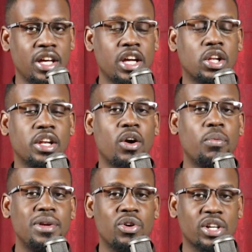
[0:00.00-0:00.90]
it will now
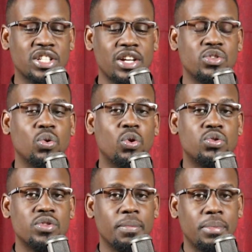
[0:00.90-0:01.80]
be your turn to go
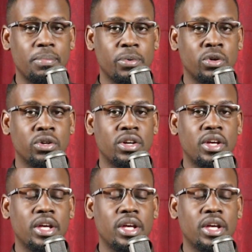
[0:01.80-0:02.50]
to the people